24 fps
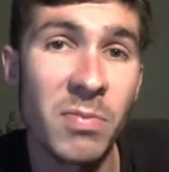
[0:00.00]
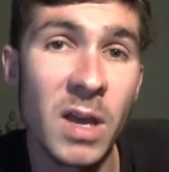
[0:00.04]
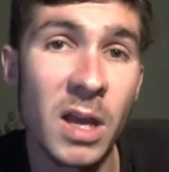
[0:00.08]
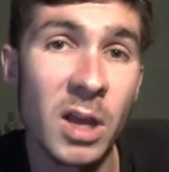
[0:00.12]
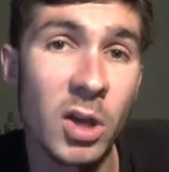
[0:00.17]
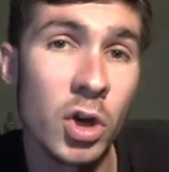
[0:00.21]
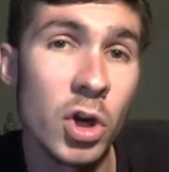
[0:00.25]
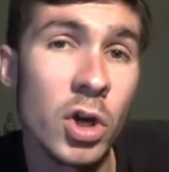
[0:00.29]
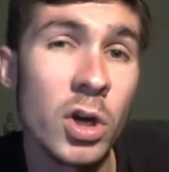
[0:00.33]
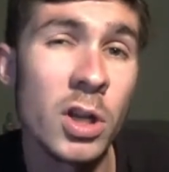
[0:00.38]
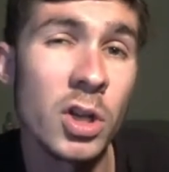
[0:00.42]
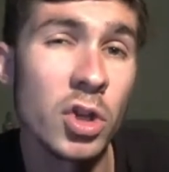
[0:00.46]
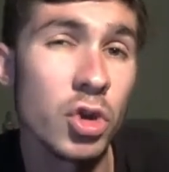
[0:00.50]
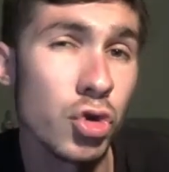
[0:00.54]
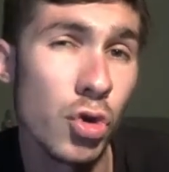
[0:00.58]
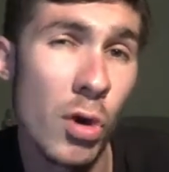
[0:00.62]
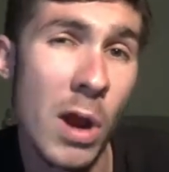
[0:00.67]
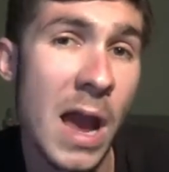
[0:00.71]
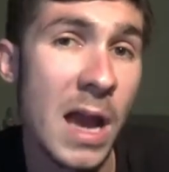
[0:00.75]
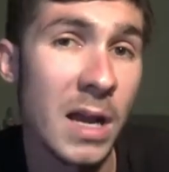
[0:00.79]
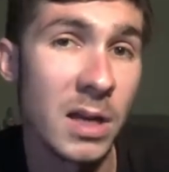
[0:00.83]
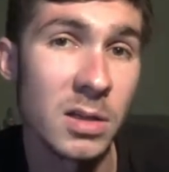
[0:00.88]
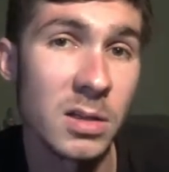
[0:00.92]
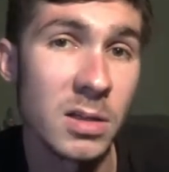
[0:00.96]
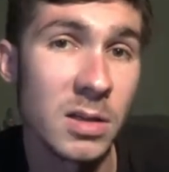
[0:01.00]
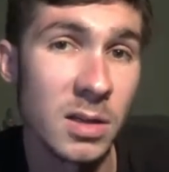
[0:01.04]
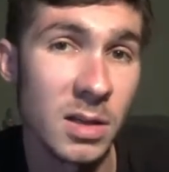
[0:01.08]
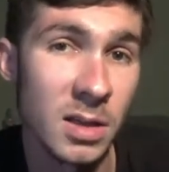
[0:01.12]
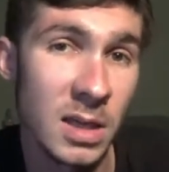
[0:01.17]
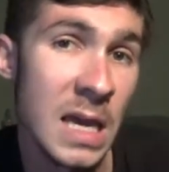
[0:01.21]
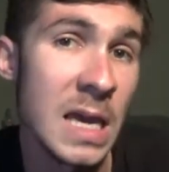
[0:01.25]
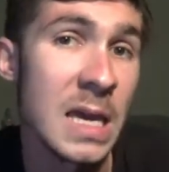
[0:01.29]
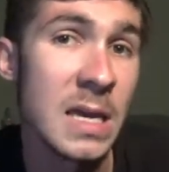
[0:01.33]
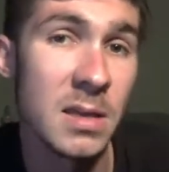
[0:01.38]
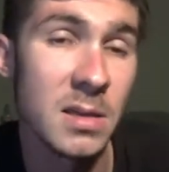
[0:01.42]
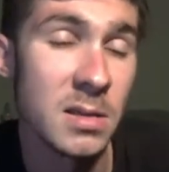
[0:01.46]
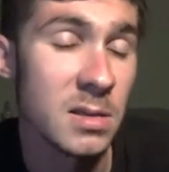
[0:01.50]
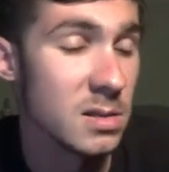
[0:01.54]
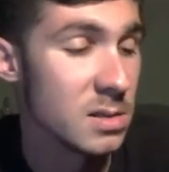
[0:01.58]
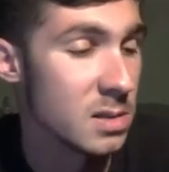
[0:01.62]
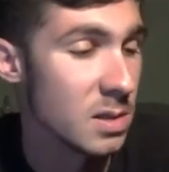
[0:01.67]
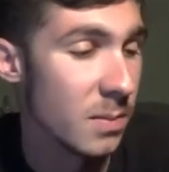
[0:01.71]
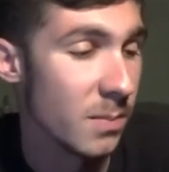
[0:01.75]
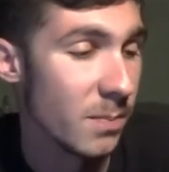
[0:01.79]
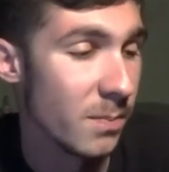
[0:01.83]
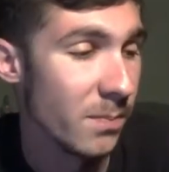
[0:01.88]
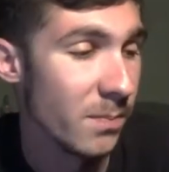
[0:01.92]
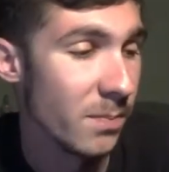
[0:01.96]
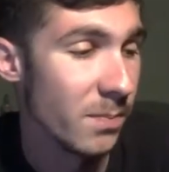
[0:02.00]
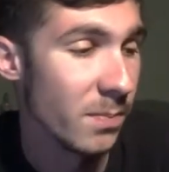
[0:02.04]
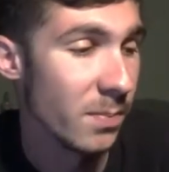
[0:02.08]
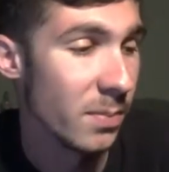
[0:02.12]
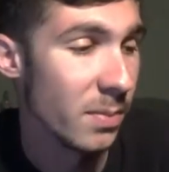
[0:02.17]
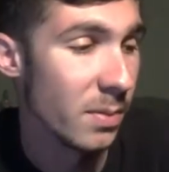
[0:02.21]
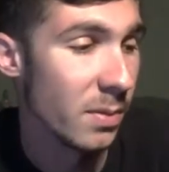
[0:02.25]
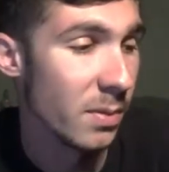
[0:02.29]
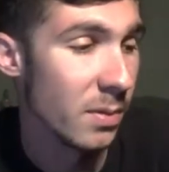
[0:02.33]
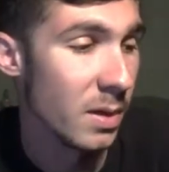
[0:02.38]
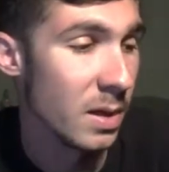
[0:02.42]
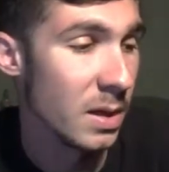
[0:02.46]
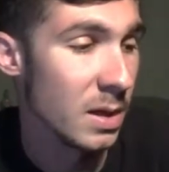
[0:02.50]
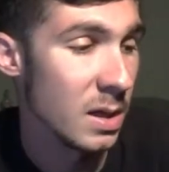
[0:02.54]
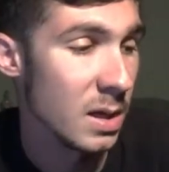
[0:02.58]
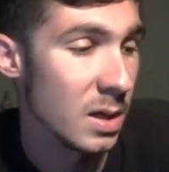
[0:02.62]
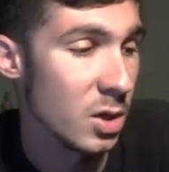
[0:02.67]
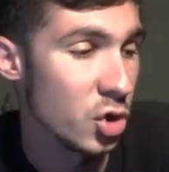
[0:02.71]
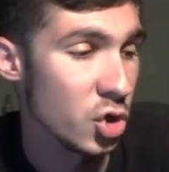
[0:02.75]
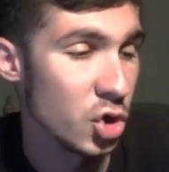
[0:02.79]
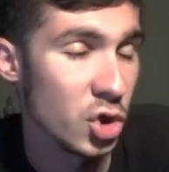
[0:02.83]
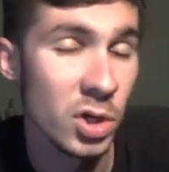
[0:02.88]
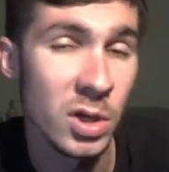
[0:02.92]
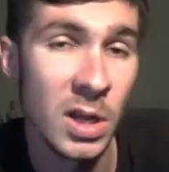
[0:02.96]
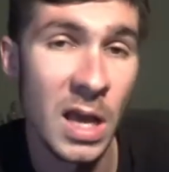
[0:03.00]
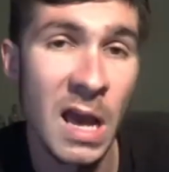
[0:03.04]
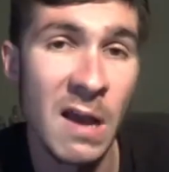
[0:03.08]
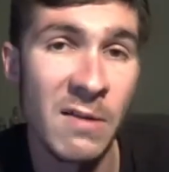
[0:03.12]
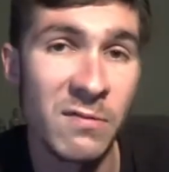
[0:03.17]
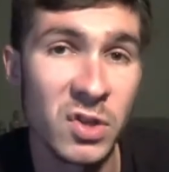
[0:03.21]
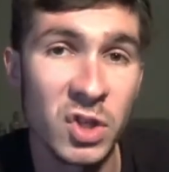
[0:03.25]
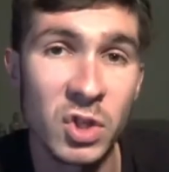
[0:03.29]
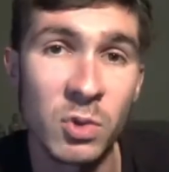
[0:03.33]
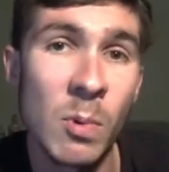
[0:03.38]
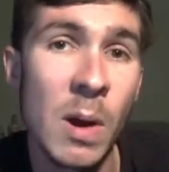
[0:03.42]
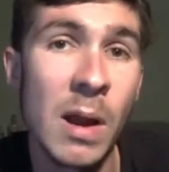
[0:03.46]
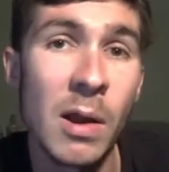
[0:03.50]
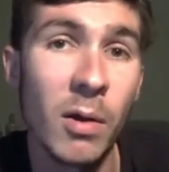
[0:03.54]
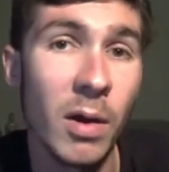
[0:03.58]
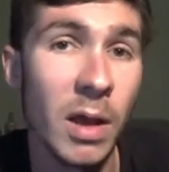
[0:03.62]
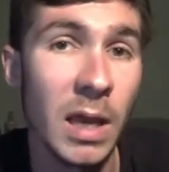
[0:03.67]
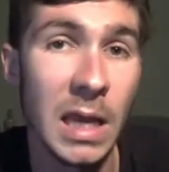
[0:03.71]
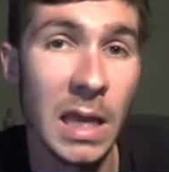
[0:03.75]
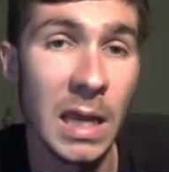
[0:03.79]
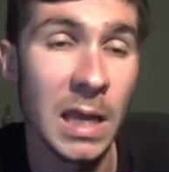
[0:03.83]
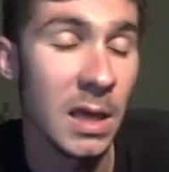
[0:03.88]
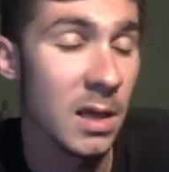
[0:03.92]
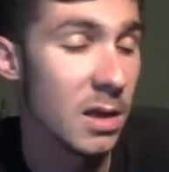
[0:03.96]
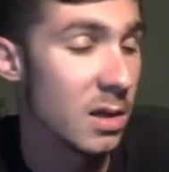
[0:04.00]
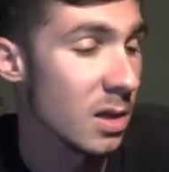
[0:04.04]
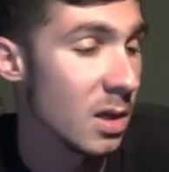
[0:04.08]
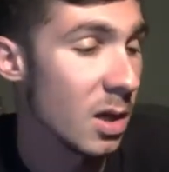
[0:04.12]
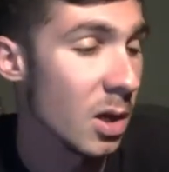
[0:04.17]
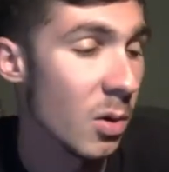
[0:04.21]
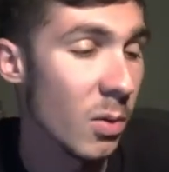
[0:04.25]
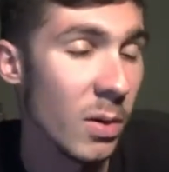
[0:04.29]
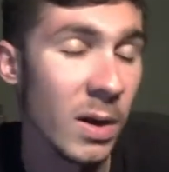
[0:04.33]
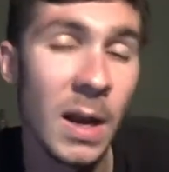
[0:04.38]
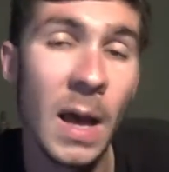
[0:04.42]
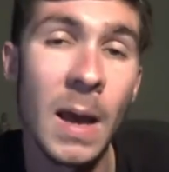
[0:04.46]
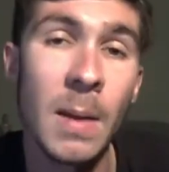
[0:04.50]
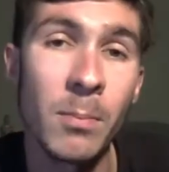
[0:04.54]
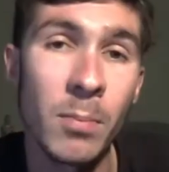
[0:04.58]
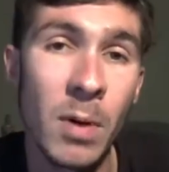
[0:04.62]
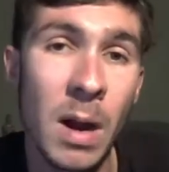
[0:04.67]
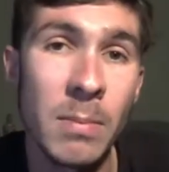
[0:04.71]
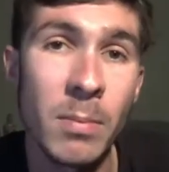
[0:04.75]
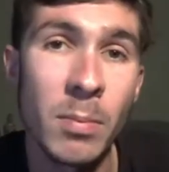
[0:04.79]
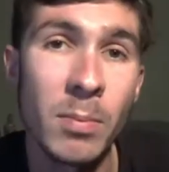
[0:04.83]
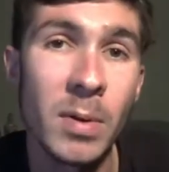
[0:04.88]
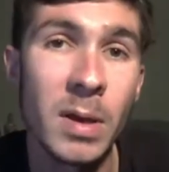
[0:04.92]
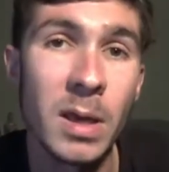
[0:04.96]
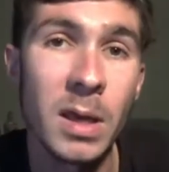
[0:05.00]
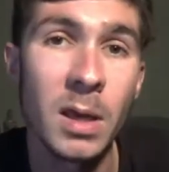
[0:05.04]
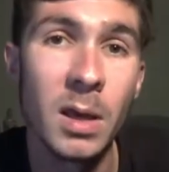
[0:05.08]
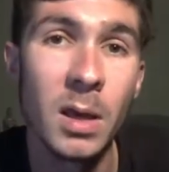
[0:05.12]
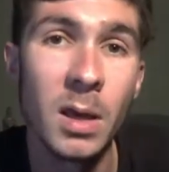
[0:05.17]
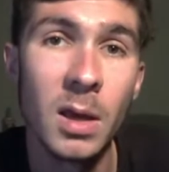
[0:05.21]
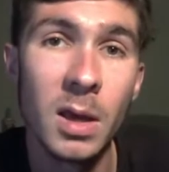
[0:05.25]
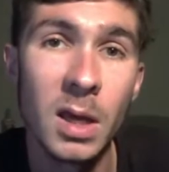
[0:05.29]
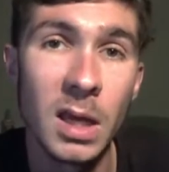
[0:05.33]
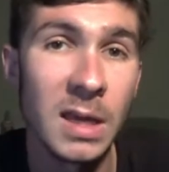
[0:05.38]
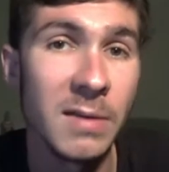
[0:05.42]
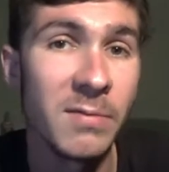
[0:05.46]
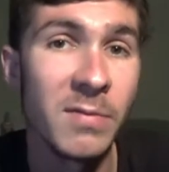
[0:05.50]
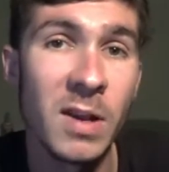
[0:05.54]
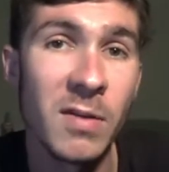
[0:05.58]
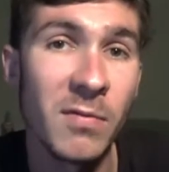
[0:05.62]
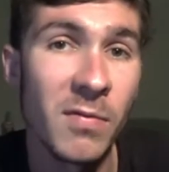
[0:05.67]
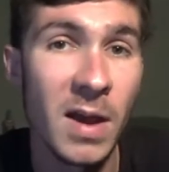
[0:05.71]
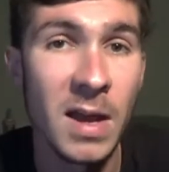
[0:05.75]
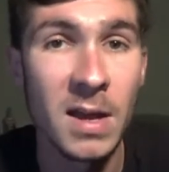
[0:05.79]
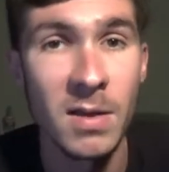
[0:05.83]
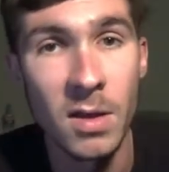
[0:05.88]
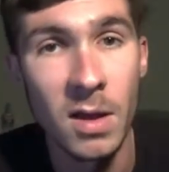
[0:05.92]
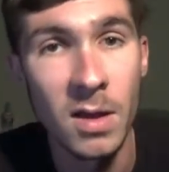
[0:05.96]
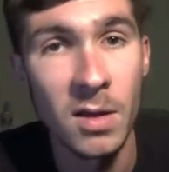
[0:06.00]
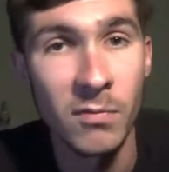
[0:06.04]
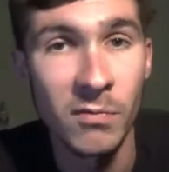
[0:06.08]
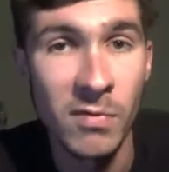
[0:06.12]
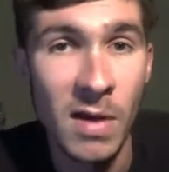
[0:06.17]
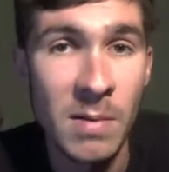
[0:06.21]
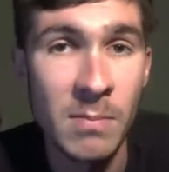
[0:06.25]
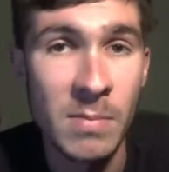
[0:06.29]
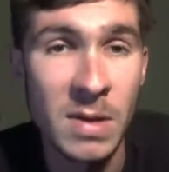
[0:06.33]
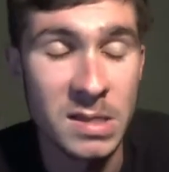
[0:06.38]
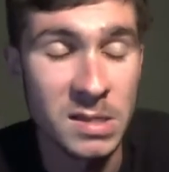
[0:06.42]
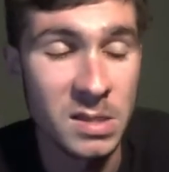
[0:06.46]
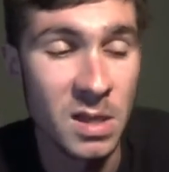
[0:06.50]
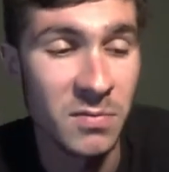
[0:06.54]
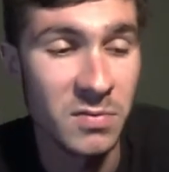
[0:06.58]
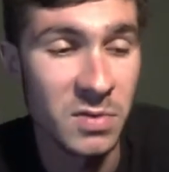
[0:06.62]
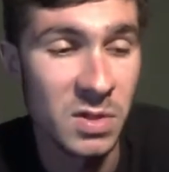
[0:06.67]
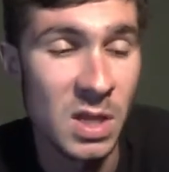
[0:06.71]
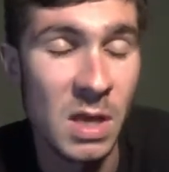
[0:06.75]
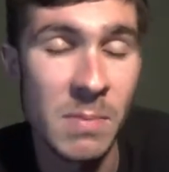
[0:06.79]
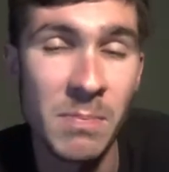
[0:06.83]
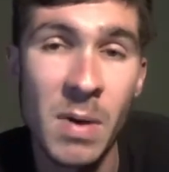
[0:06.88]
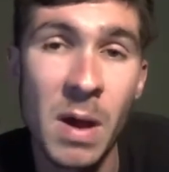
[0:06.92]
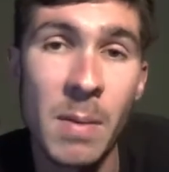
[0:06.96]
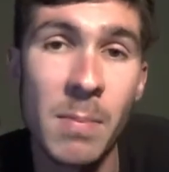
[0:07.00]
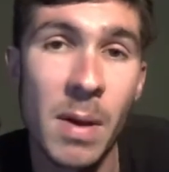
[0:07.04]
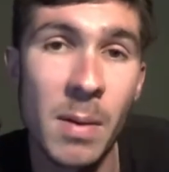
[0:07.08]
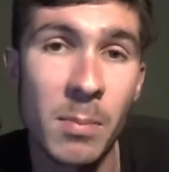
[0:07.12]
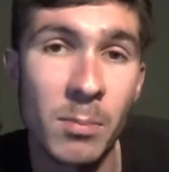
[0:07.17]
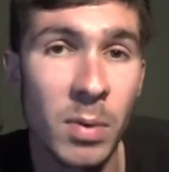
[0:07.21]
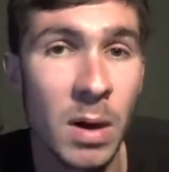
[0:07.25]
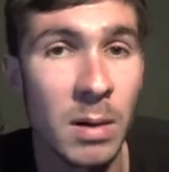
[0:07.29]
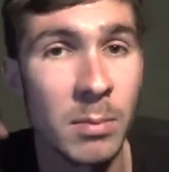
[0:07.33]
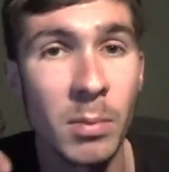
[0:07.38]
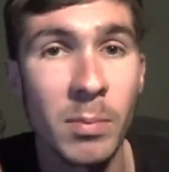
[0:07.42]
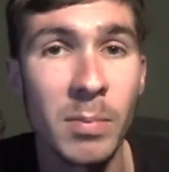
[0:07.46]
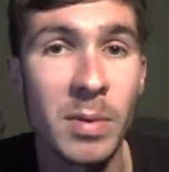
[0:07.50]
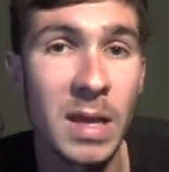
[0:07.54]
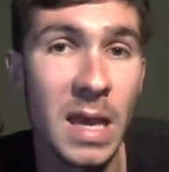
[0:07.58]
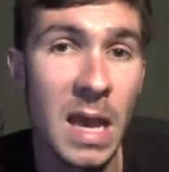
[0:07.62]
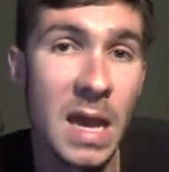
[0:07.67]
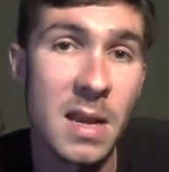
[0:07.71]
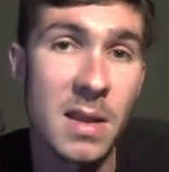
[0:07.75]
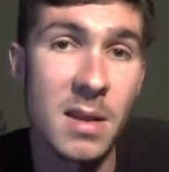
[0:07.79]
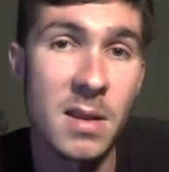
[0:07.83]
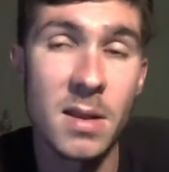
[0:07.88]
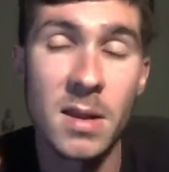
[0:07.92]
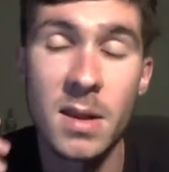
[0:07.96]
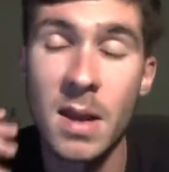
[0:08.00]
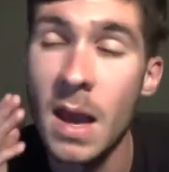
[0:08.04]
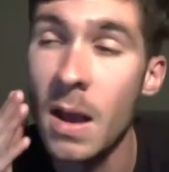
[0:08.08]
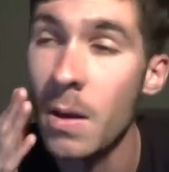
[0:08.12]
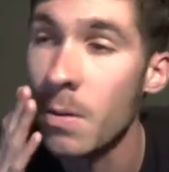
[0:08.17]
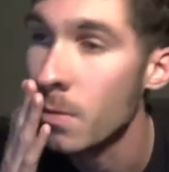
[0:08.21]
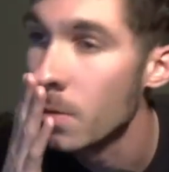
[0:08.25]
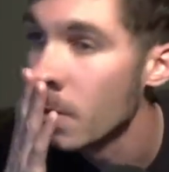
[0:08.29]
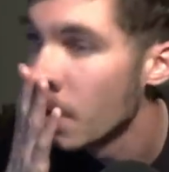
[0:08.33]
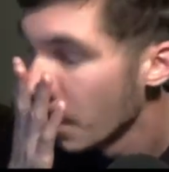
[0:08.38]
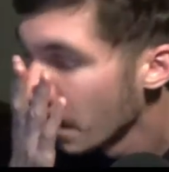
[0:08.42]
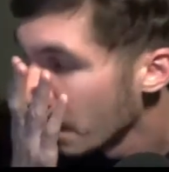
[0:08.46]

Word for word: that could attract kids. It should have swearing in it, you know, and I probably, even if I, I find myself slip up, I probably edit it out.